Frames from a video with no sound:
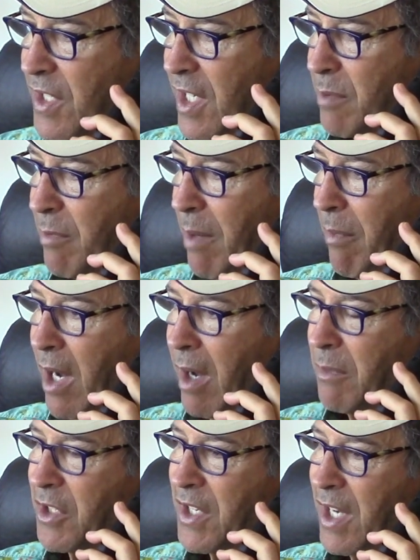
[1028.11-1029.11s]
says, my
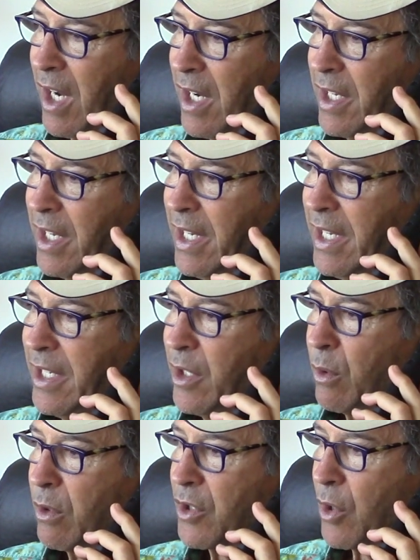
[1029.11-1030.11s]
mom is 90
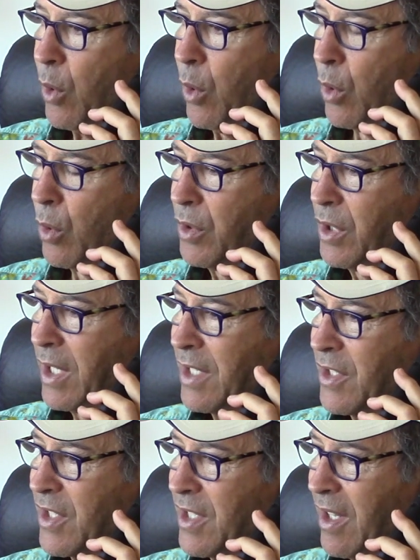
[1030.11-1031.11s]
years old
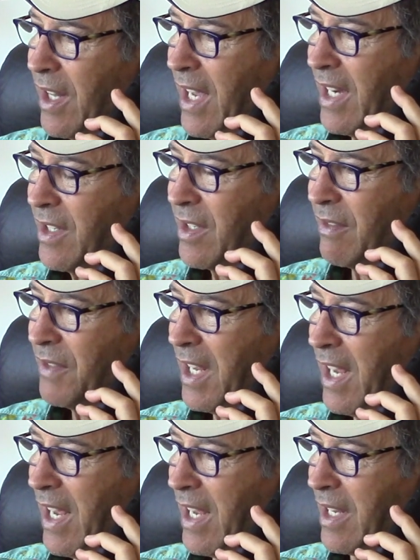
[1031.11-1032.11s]
and still active.
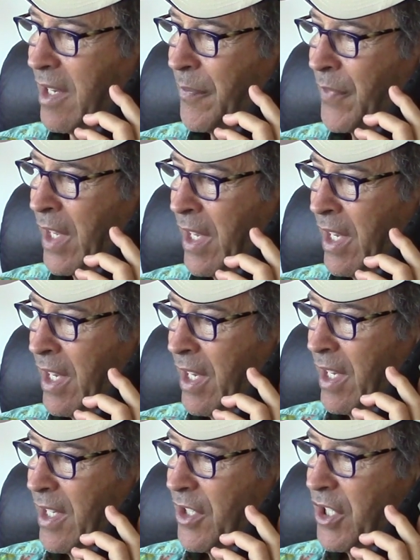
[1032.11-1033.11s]
Yay.
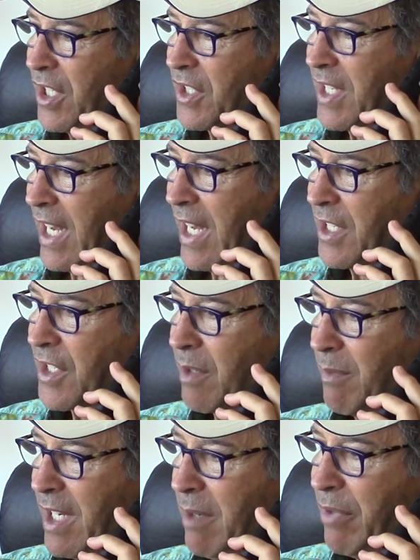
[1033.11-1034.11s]
She has had
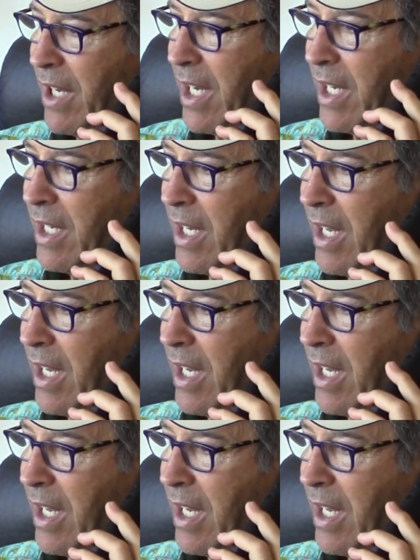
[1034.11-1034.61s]
some knee pain